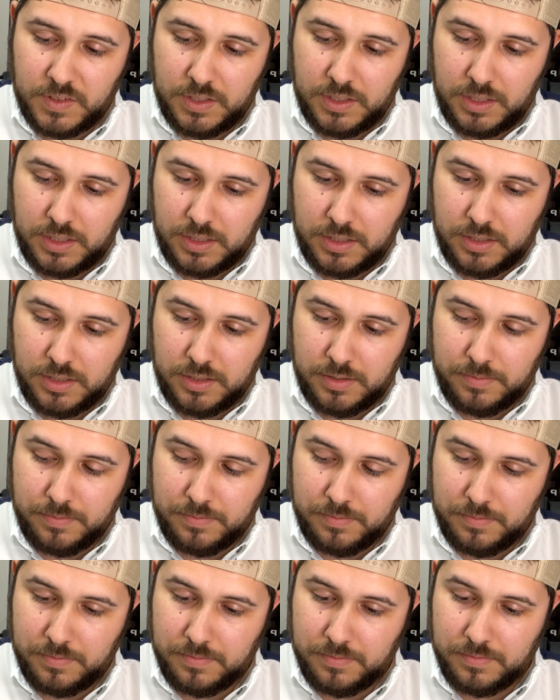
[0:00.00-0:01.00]
Um,
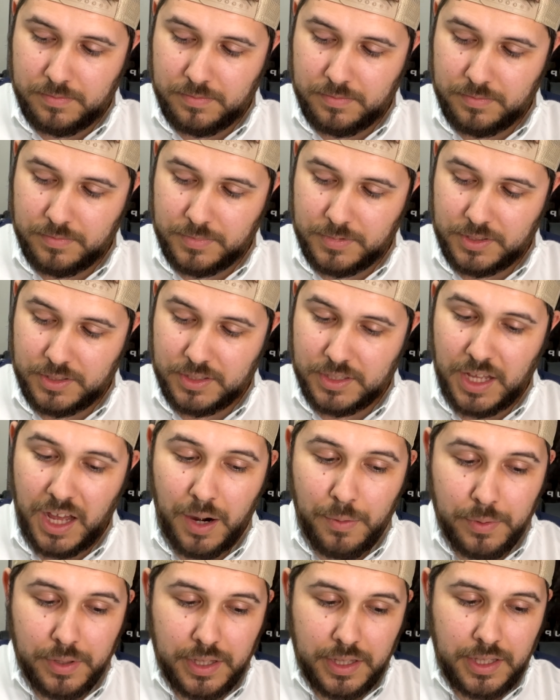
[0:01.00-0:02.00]
it's
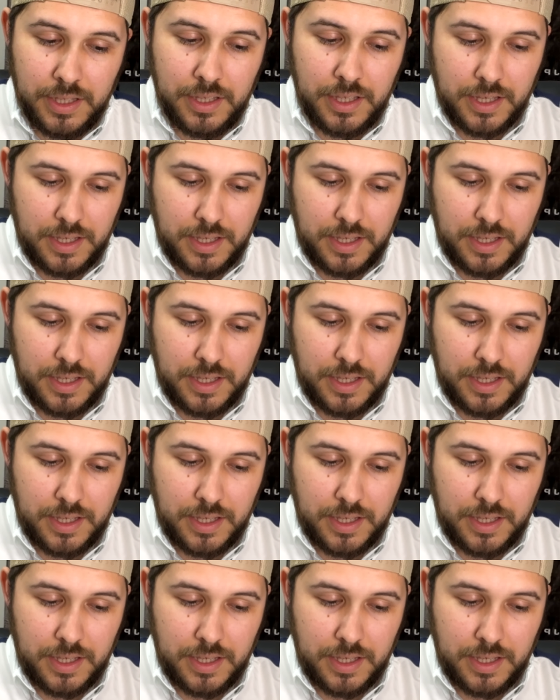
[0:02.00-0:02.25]
not really